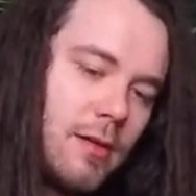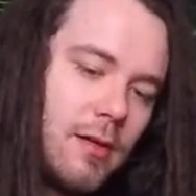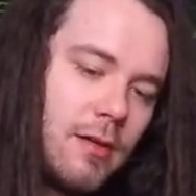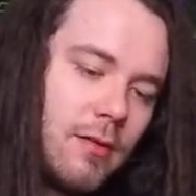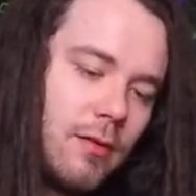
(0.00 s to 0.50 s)

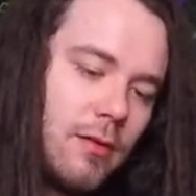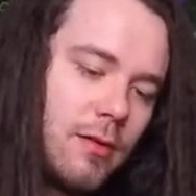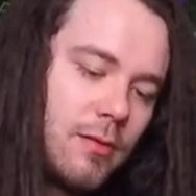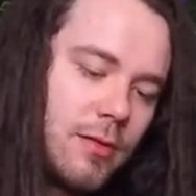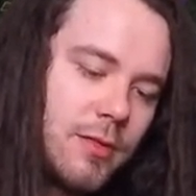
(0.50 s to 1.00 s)
other
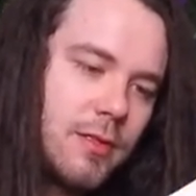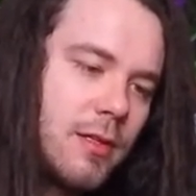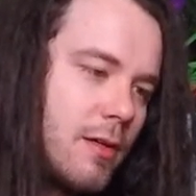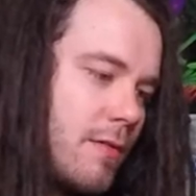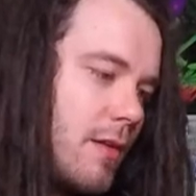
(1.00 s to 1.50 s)
little
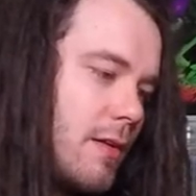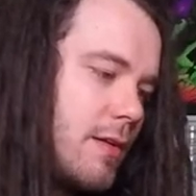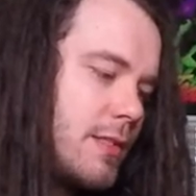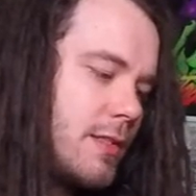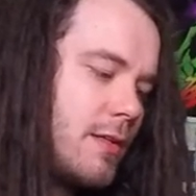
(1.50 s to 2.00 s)
stuff that they
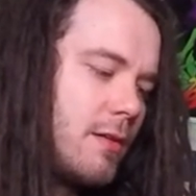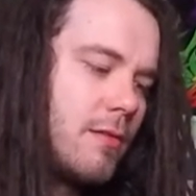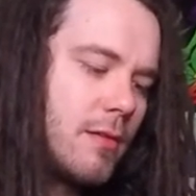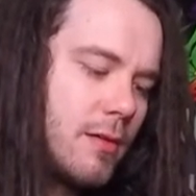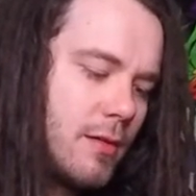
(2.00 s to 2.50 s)
sent
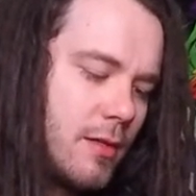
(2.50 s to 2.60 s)
over.